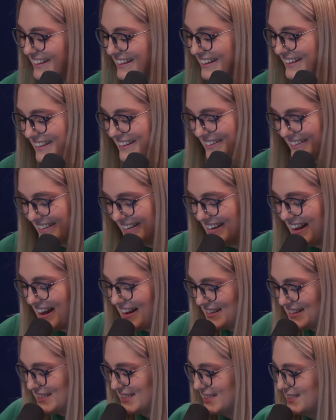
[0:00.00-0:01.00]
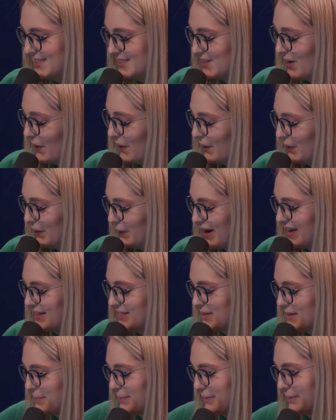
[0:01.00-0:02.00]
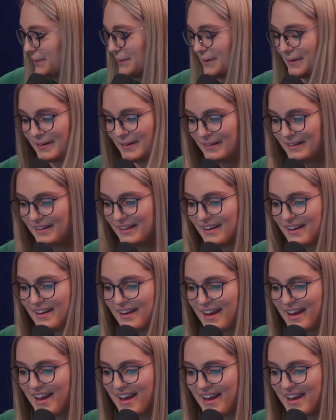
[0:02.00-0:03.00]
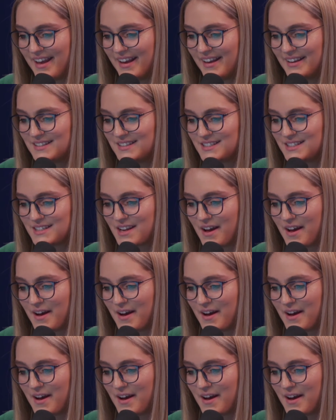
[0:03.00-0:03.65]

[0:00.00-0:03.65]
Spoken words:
Literally not a soul went in the pool. And,